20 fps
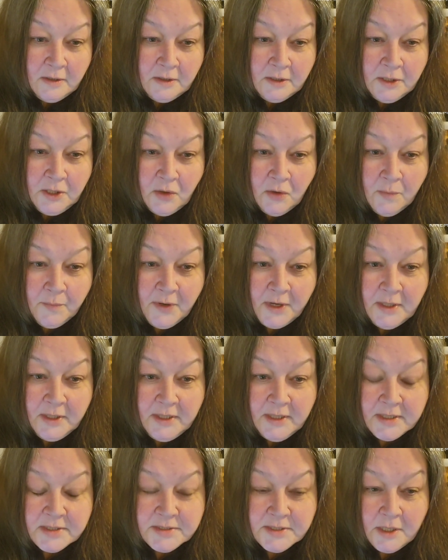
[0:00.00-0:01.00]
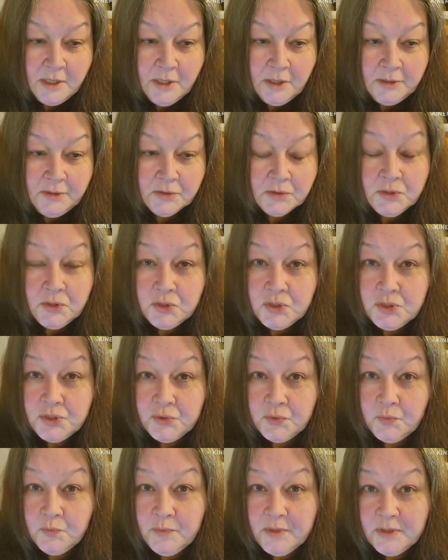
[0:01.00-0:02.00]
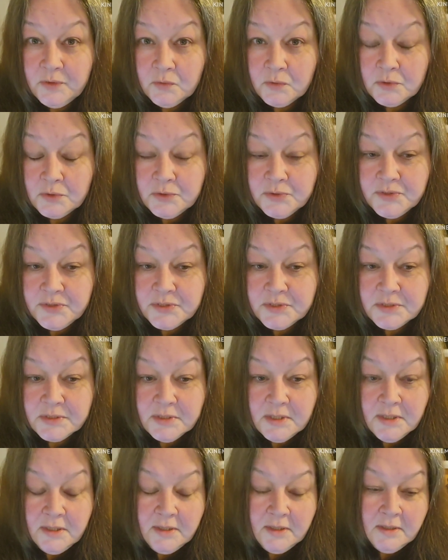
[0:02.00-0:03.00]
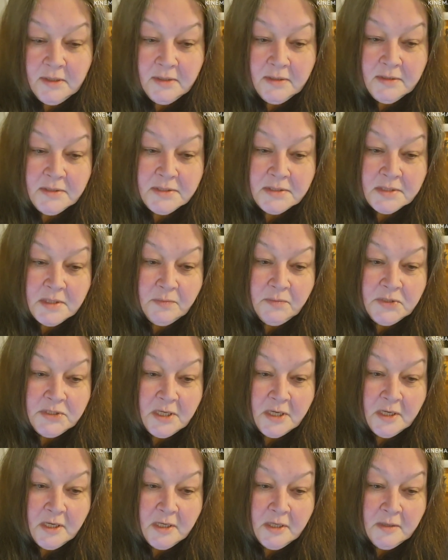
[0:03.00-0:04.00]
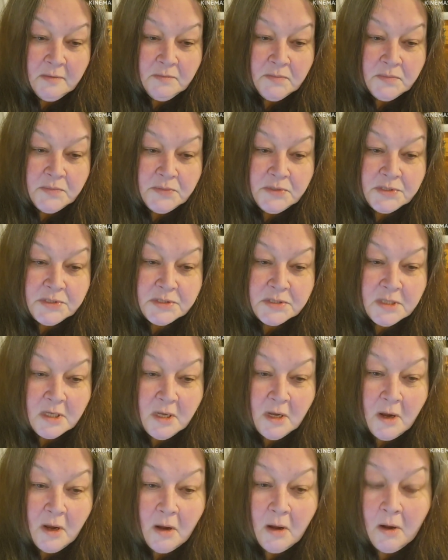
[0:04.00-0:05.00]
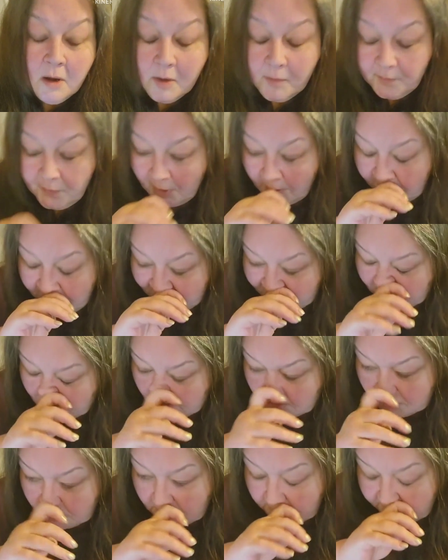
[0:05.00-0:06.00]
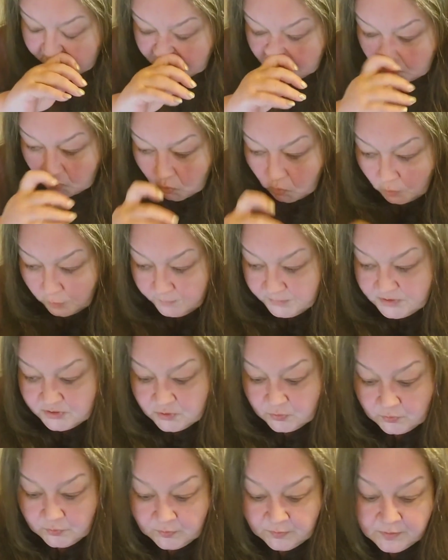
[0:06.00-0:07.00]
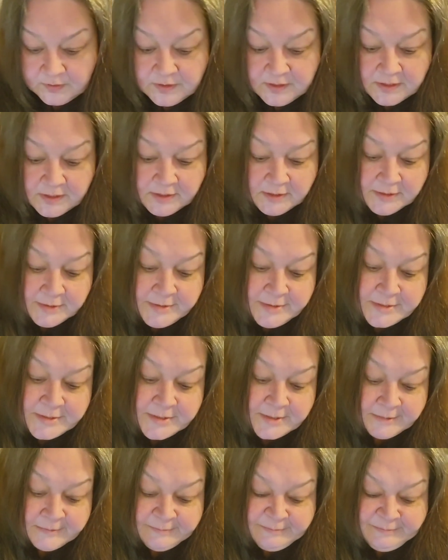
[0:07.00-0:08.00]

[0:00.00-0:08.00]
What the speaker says: You know, our body has 102 minerals, and sometimes our body doesn't absorb certain things.